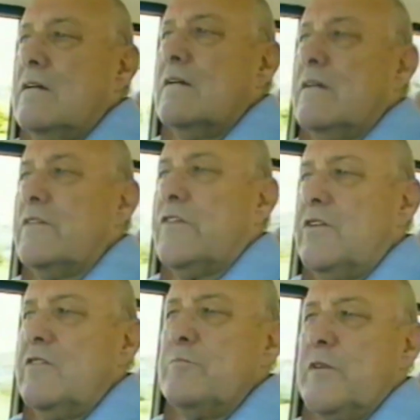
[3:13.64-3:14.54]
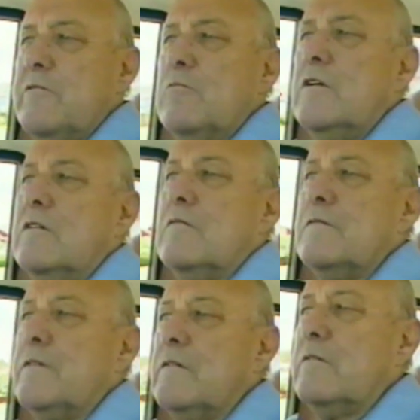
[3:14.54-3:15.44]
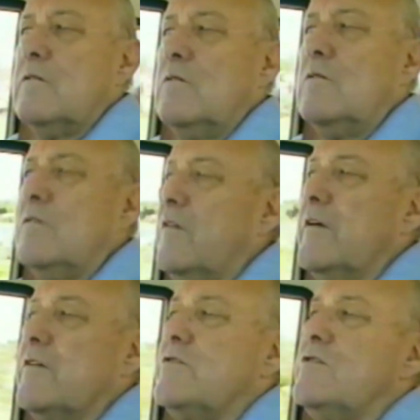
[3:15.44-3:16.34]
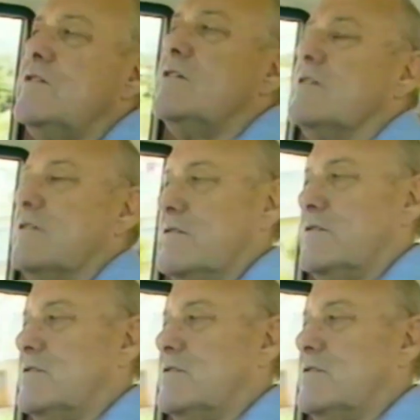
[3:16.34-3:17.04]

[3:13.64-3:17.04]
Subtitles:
it served me well for all those years,